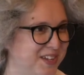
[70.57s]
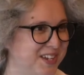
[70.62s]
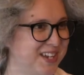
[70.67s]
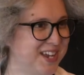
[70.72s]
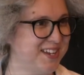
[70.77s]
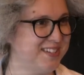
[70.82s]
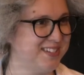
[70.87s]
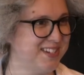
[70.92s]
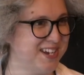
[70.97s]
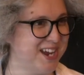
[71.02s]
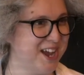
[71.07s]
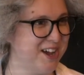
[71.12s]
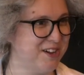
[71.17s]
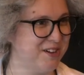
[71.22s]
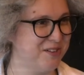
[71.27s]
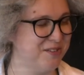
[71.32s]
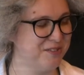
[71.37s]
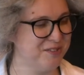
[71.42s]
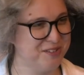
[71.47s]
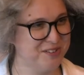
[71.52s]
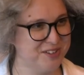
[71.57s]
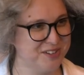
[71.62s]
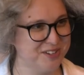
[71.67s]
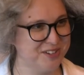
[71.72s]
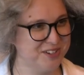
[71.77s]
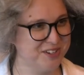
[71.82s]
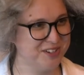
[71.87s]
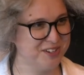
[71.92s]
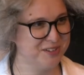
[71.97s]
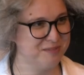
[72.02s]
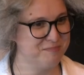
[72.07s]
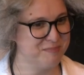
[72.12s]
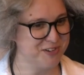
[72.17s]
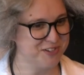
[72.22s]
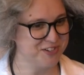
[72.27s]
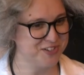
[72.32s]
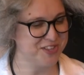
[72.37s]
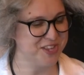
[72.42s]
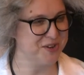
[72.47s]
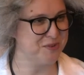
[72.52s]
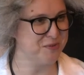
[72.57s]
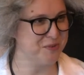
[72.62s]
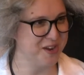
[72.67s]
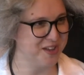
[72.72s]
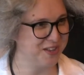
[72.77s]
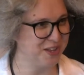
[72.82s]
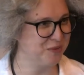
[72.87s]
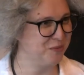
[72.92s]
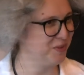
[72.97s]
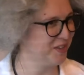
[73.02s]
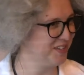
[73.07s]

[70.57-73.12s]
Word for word: guessing how much they weigh, like will it